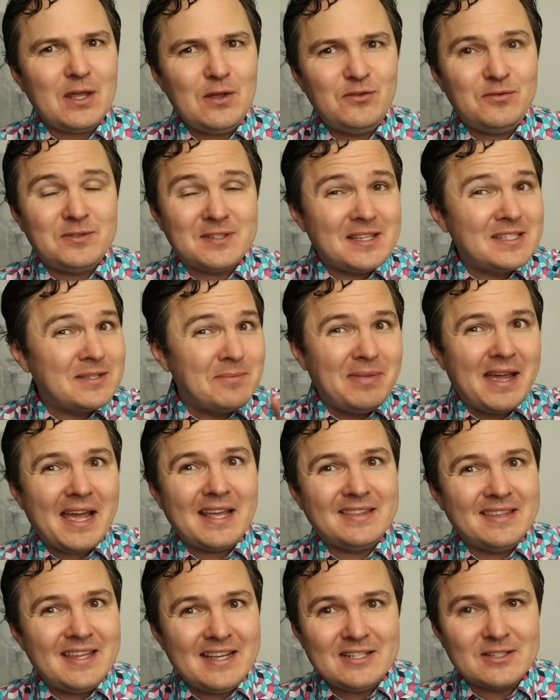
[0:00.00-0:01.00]
you've said some
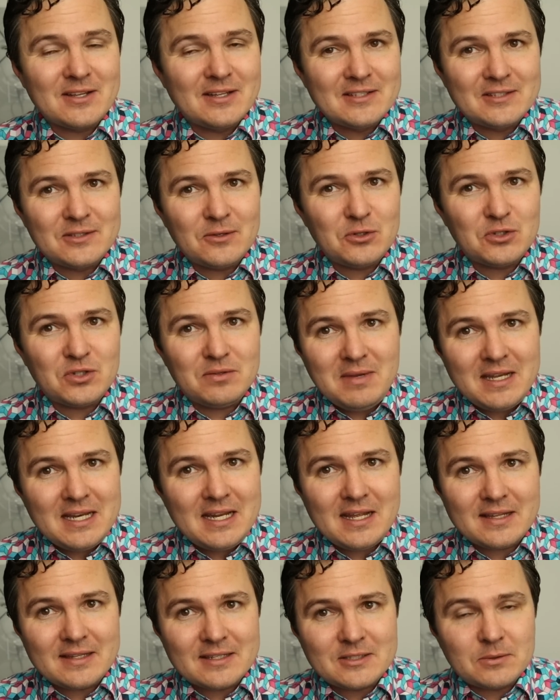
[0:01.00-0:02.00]
bad things on social
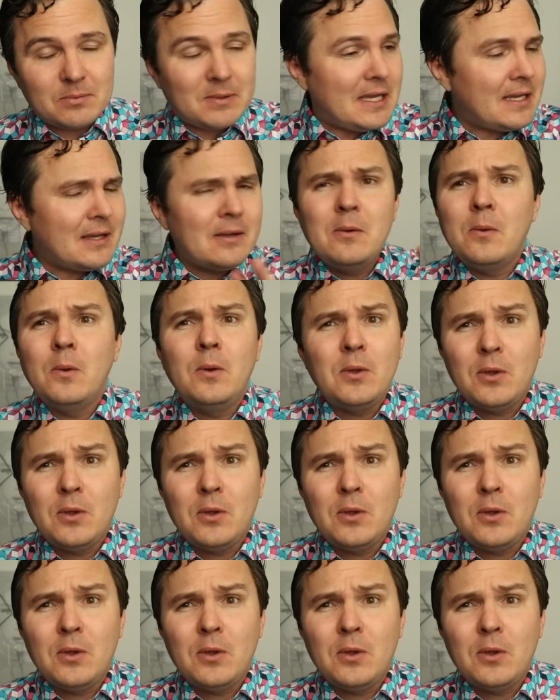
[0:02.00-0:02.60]
media this week.